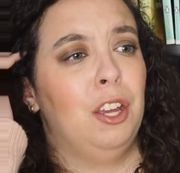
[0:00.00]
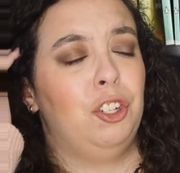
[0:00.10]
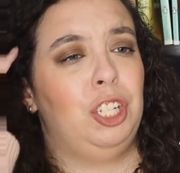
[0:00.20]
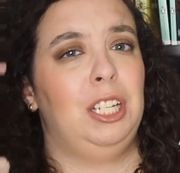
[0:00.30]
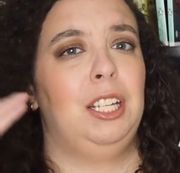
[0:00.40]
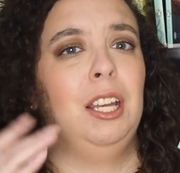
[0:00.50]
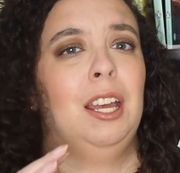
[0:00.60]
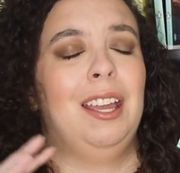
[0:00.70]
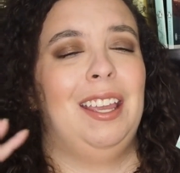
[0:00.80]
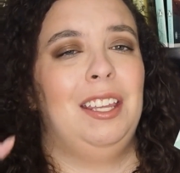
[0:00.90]
She
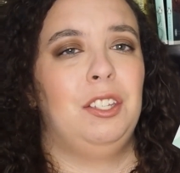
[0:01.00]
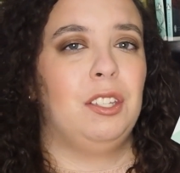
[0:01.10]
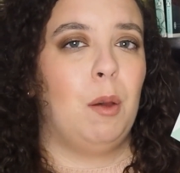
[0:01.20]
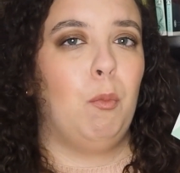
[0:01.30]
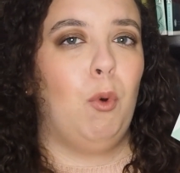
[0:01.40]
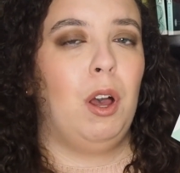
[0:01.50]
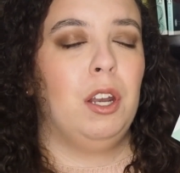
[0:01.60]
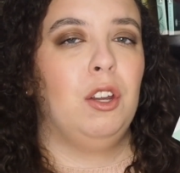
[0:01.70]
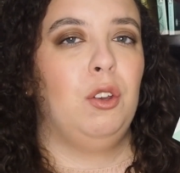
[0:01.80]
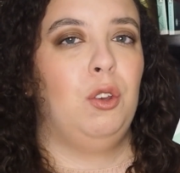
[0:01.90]
is
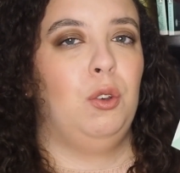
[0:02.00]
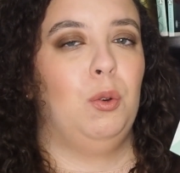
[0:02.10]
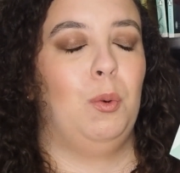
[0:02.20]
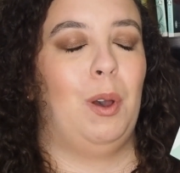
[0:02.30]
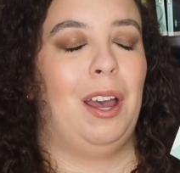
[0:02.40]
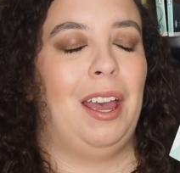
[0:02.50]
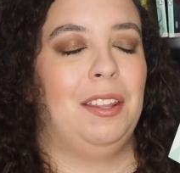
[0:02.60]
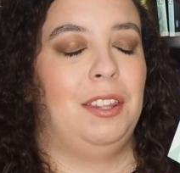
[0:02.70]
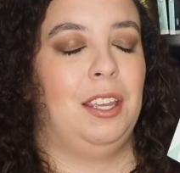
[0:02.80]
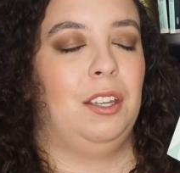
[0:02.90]
someone who I
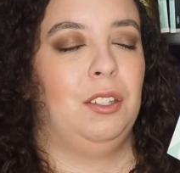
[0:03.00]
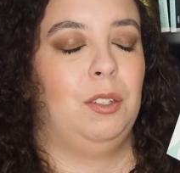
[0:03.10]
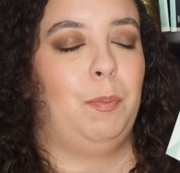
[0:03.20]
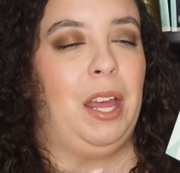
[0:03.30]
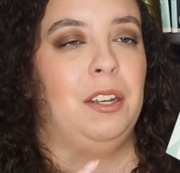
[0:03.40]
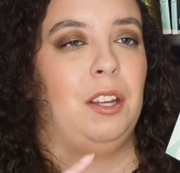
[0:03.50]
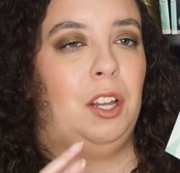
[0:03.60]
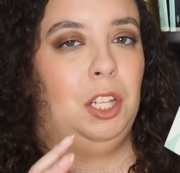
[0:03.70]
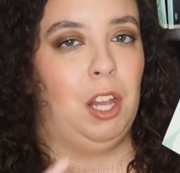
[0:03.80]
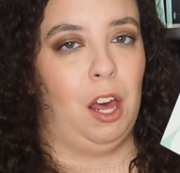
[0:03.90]
think spent
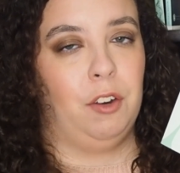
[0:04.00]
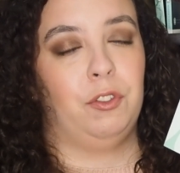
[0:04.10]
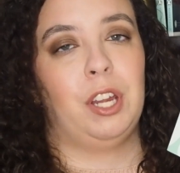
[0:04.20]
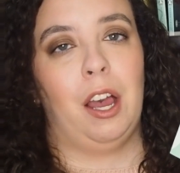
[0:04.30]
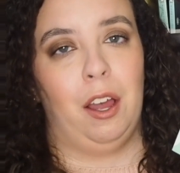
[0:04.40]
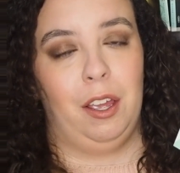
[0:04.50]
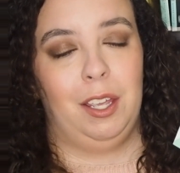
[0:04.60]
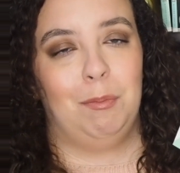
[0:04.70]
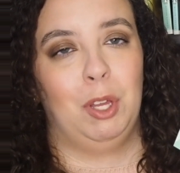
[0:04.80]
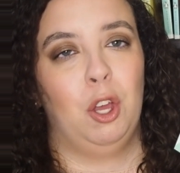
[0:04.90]
a lot of
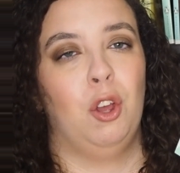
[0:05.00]
time